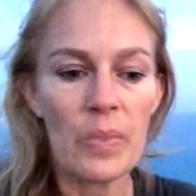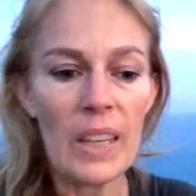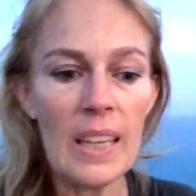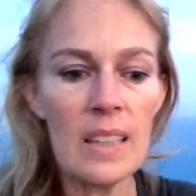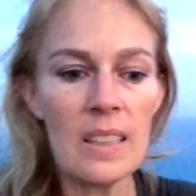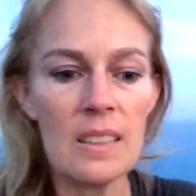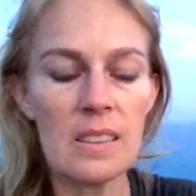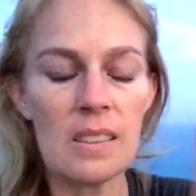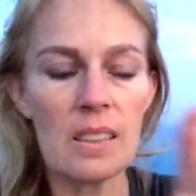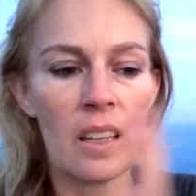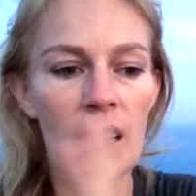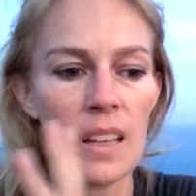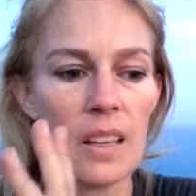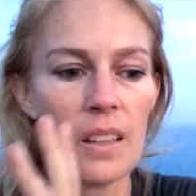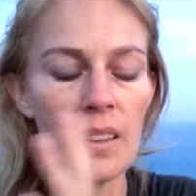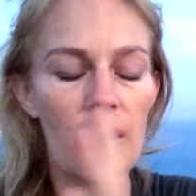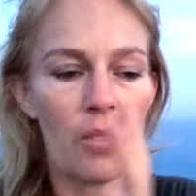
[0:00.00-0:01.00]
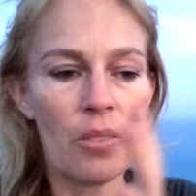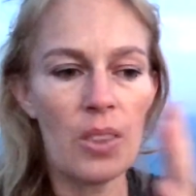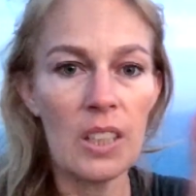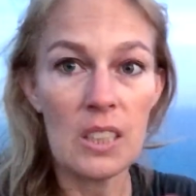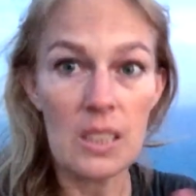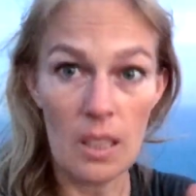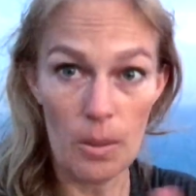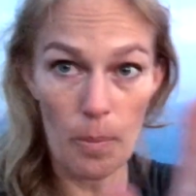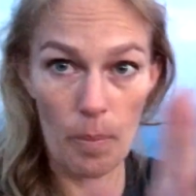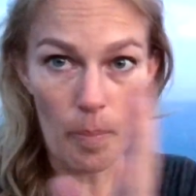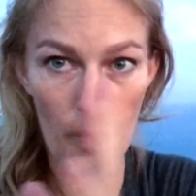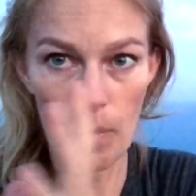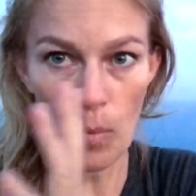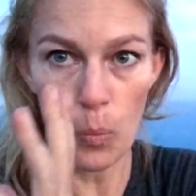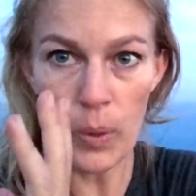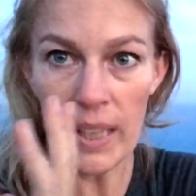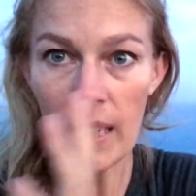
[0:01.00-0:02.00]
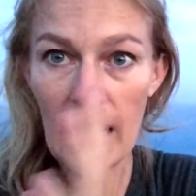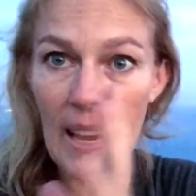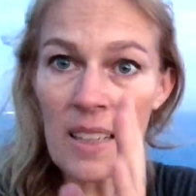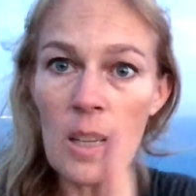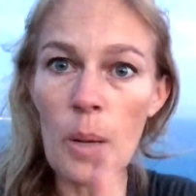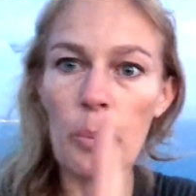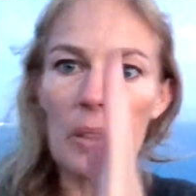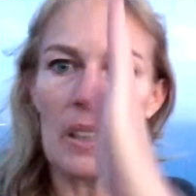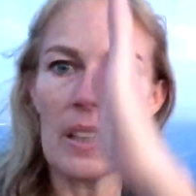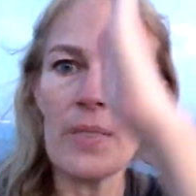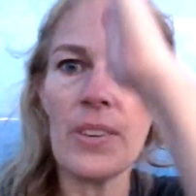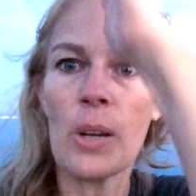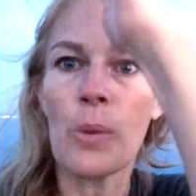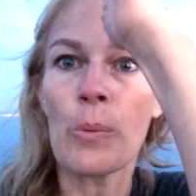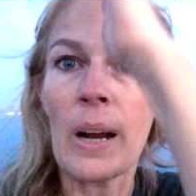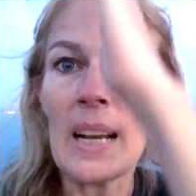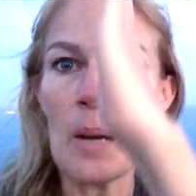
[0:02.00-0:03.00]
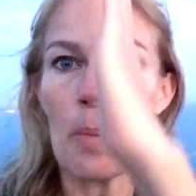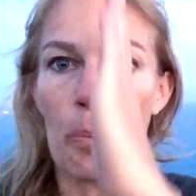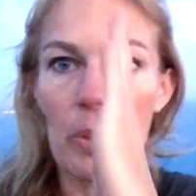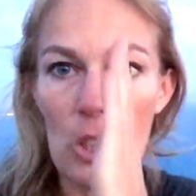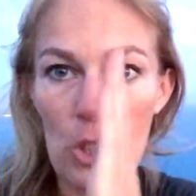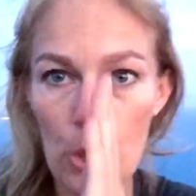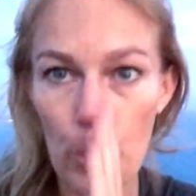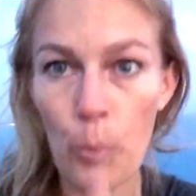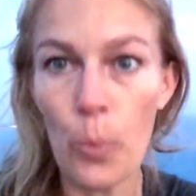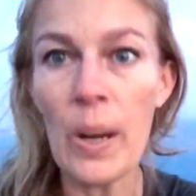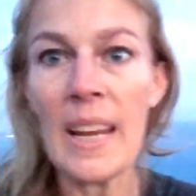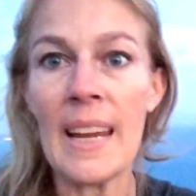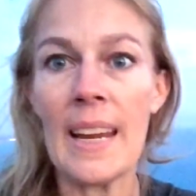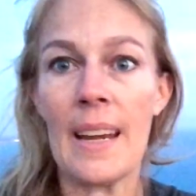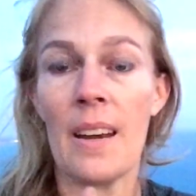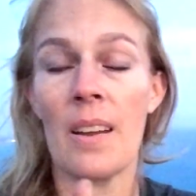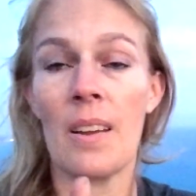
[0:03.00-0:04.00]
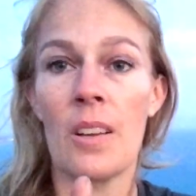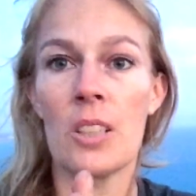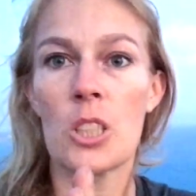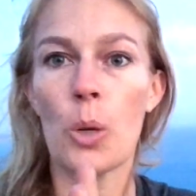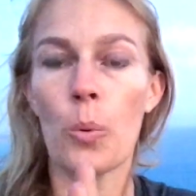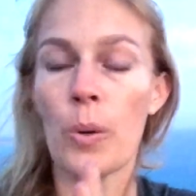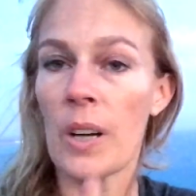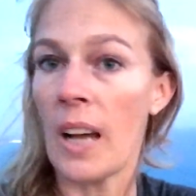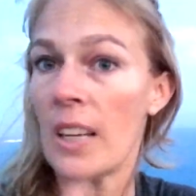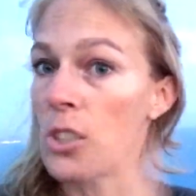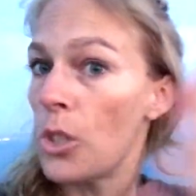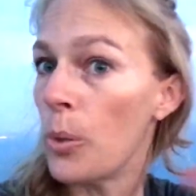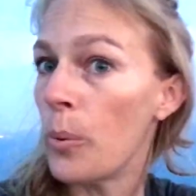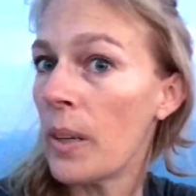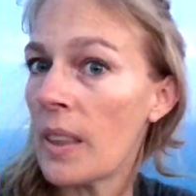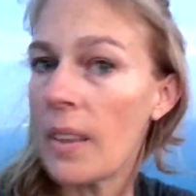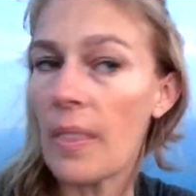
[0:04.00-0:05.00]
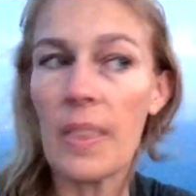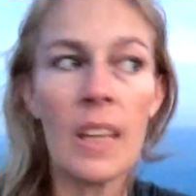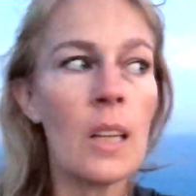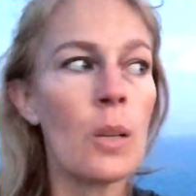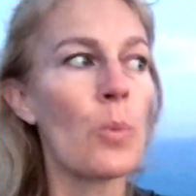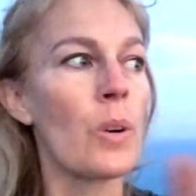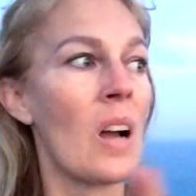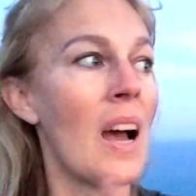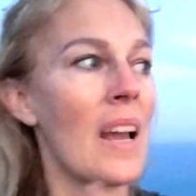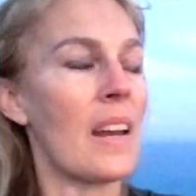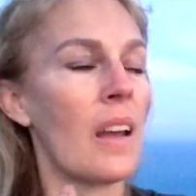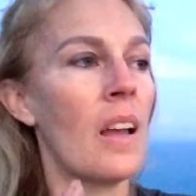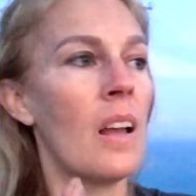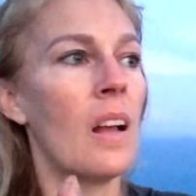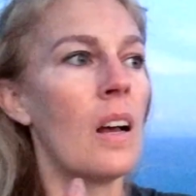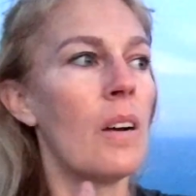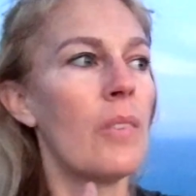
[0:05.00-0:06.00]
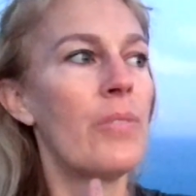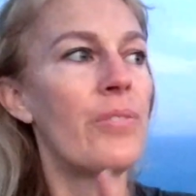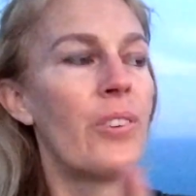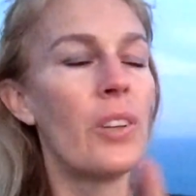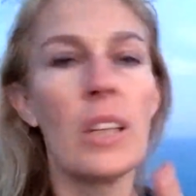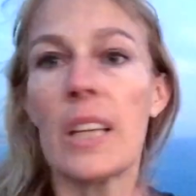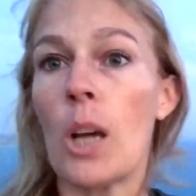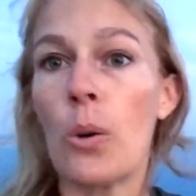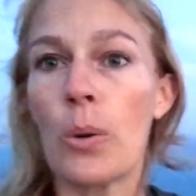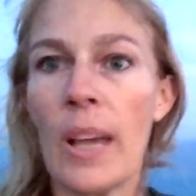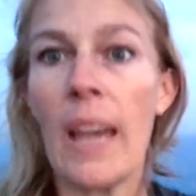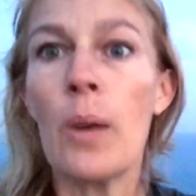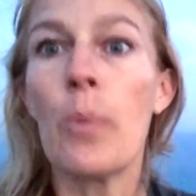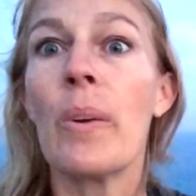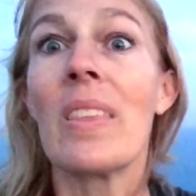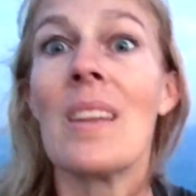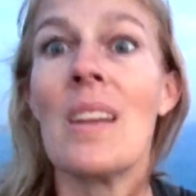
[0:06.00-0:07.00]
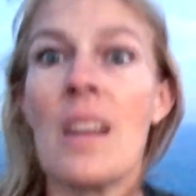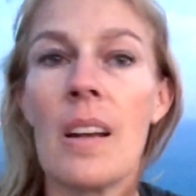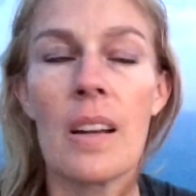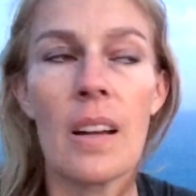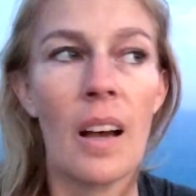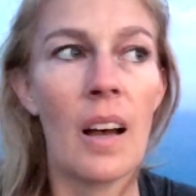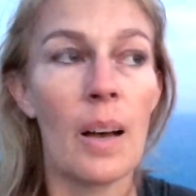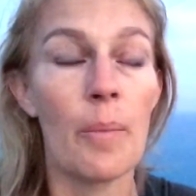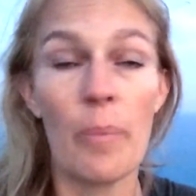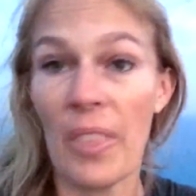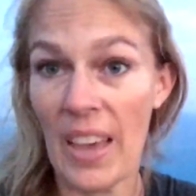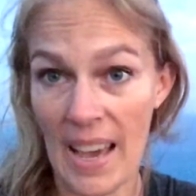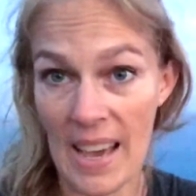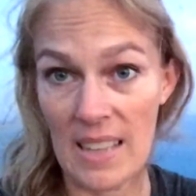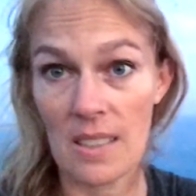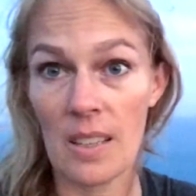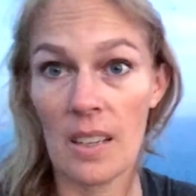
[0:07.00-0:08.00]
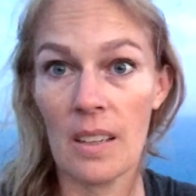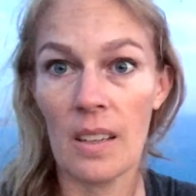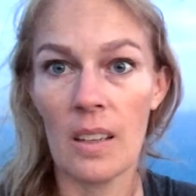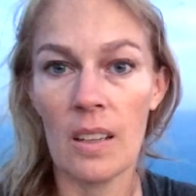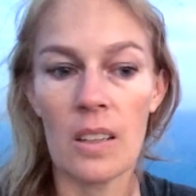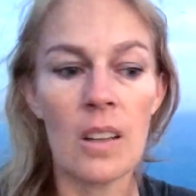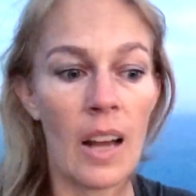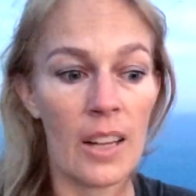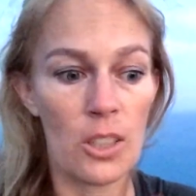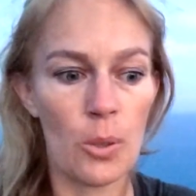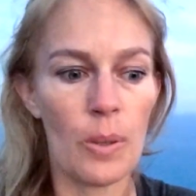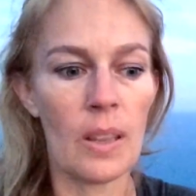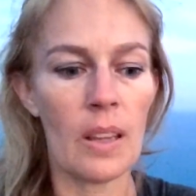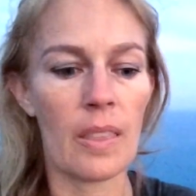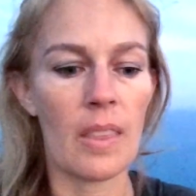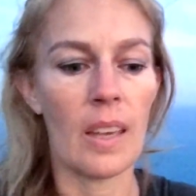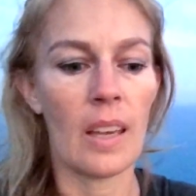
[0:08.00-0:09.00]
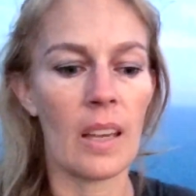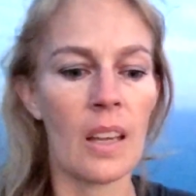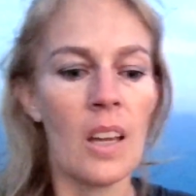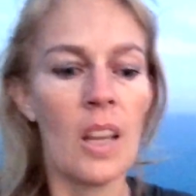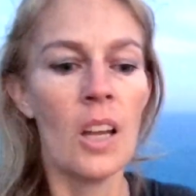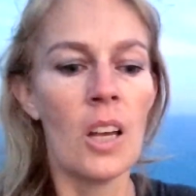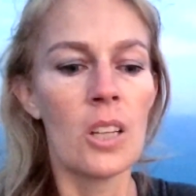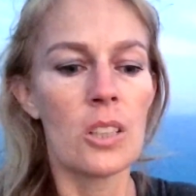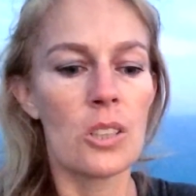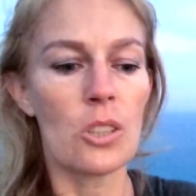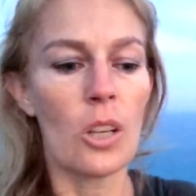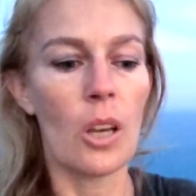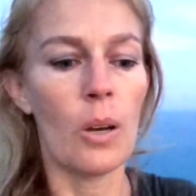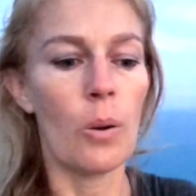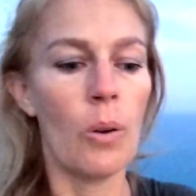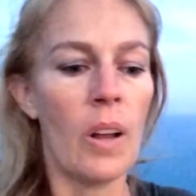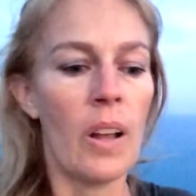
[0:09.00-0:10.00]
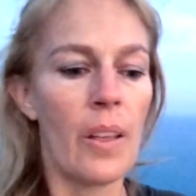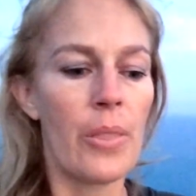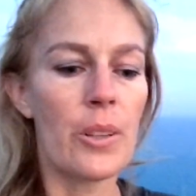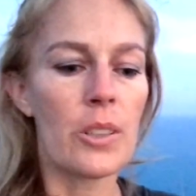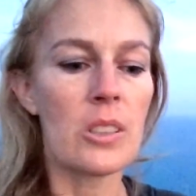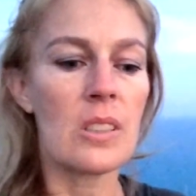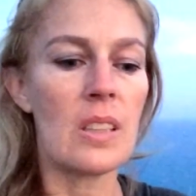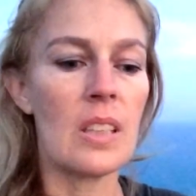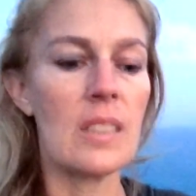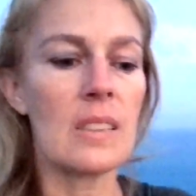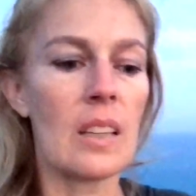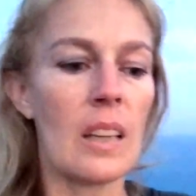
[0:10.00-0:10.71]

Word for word: is this, we end up living right in between. So we're not doing the thing and we're not fully okay with that, not doing the thing. So there's this